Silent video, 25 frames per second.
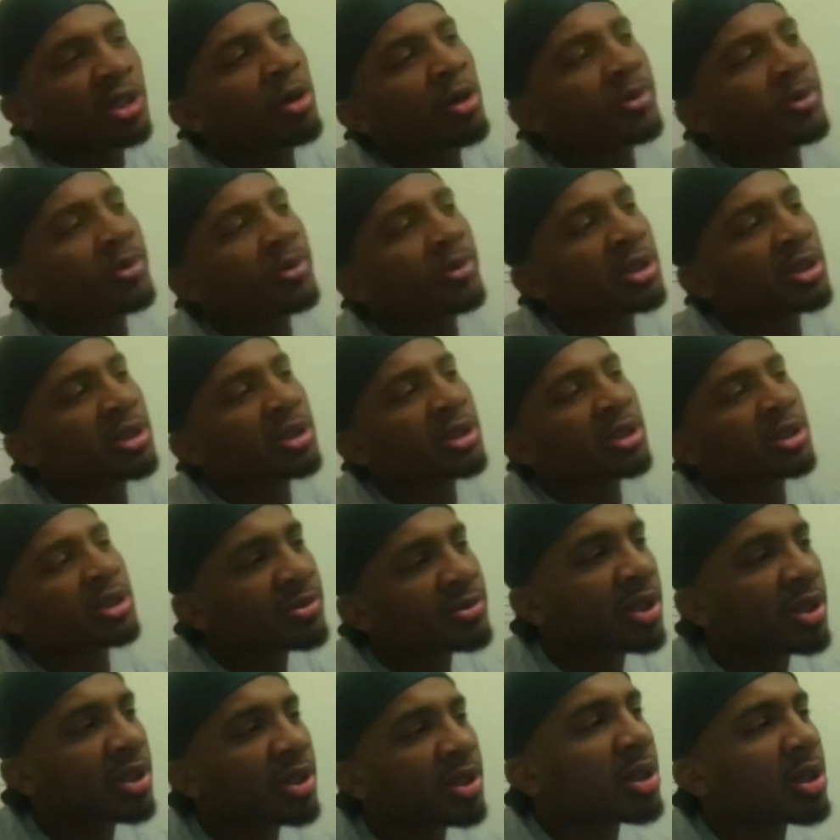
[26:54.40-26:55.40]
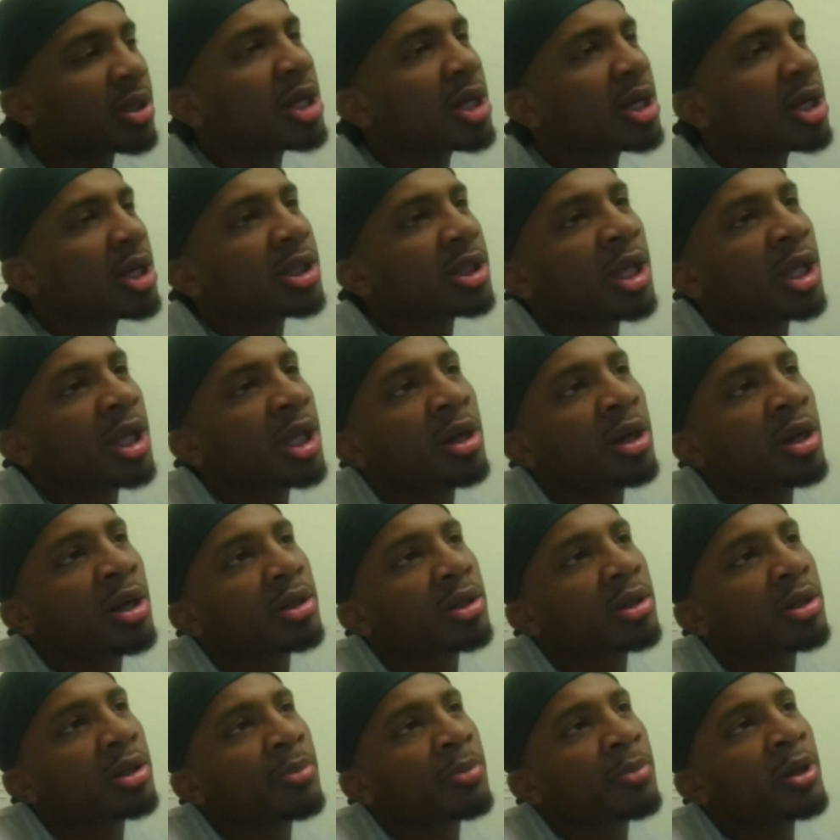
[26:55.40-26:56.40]
but sometimes they
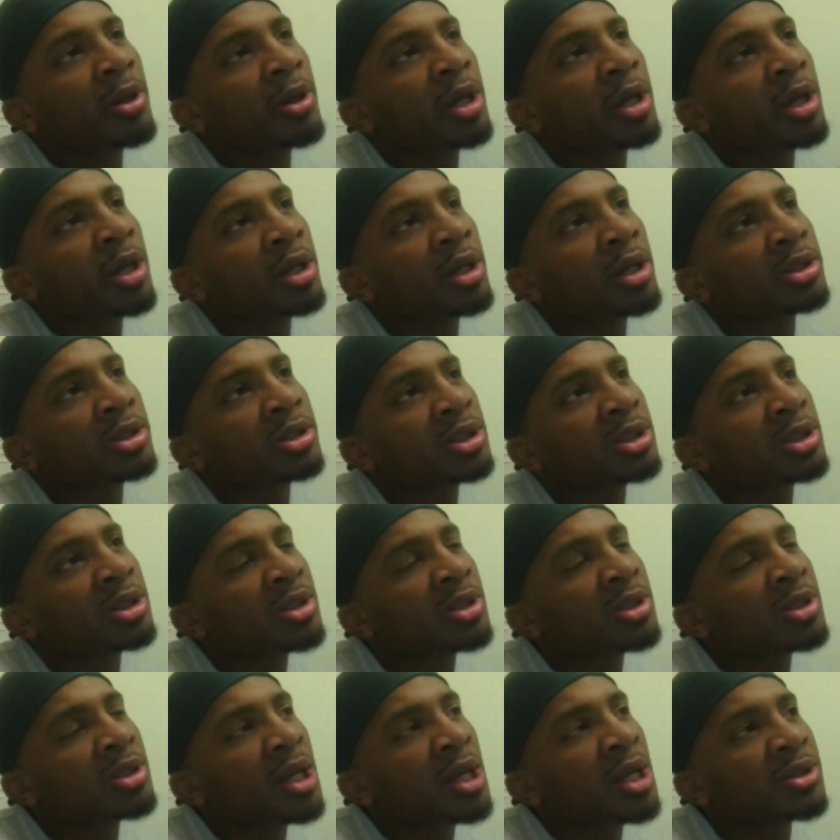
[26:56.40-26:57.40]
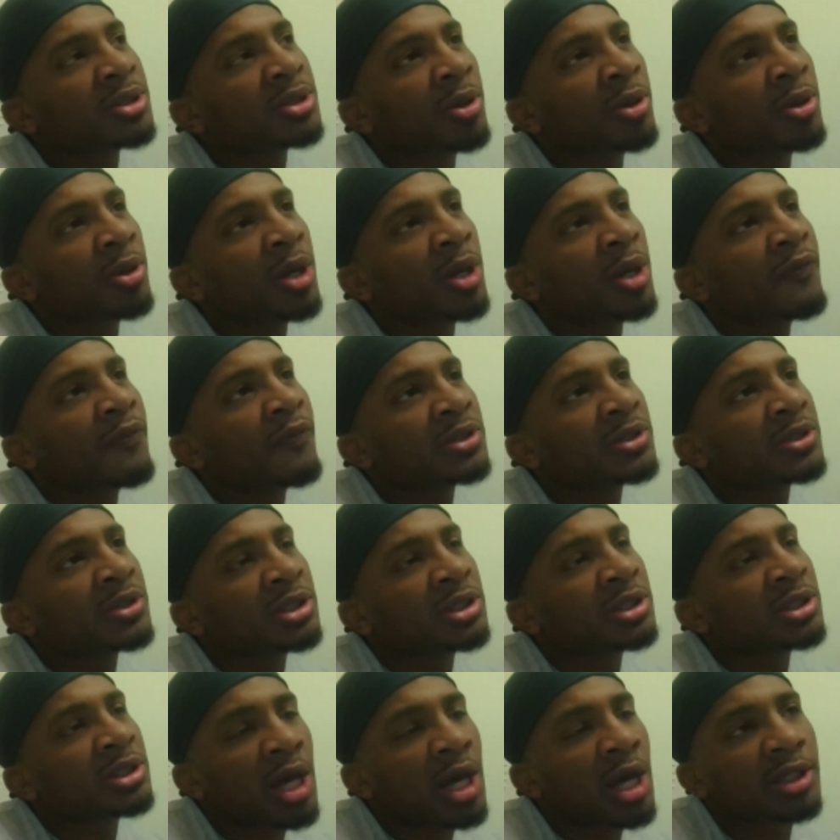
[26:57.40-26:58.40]
play. Sometimes their defense
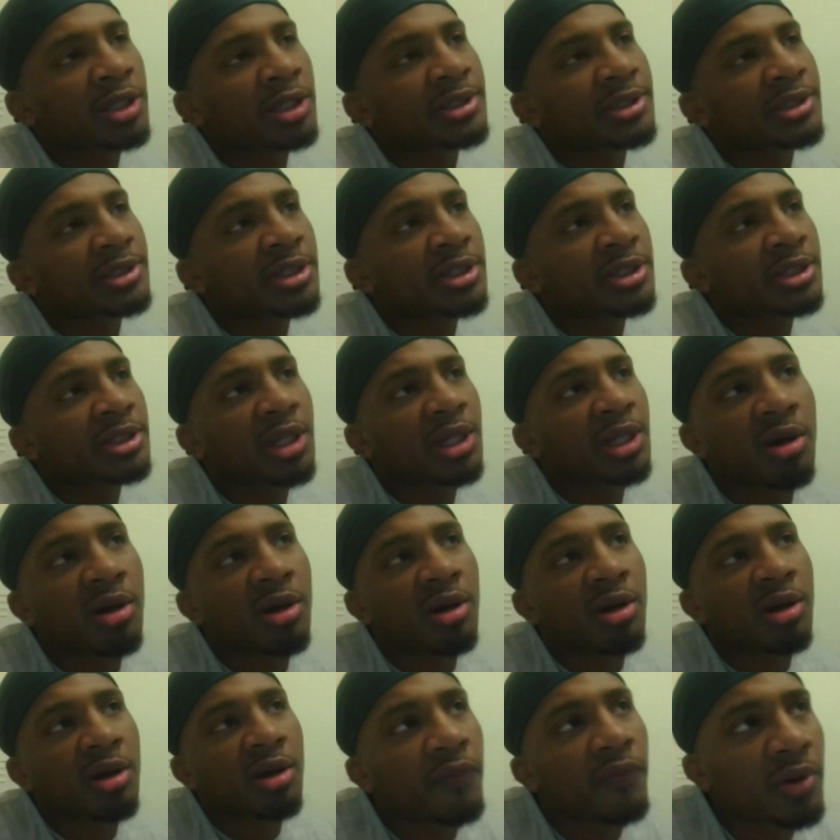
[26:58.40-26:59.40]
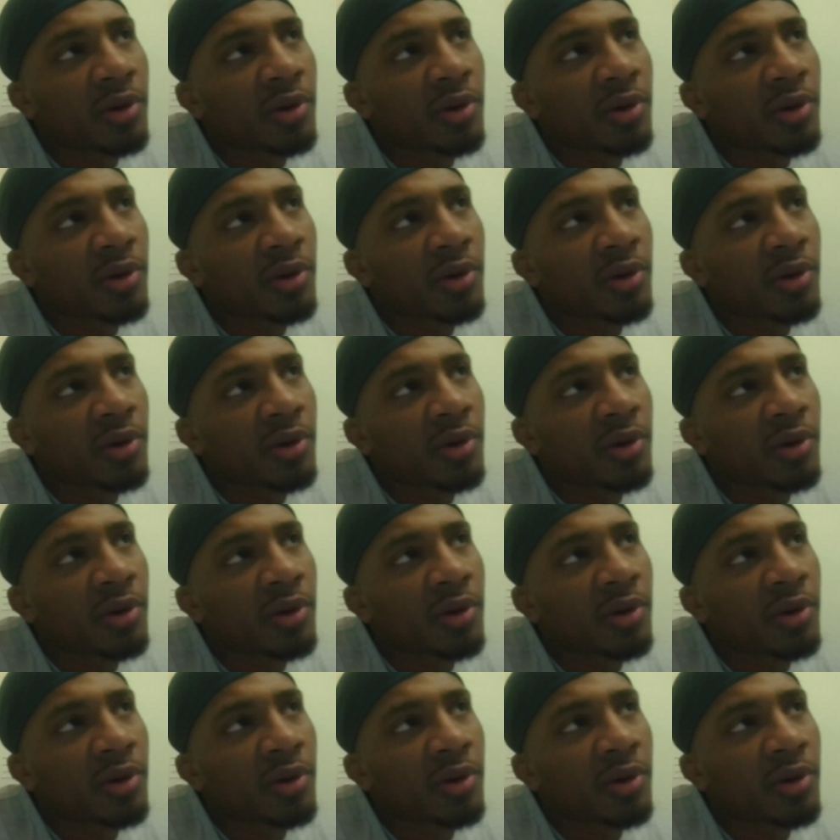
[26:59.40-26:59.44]
is not consistent enough.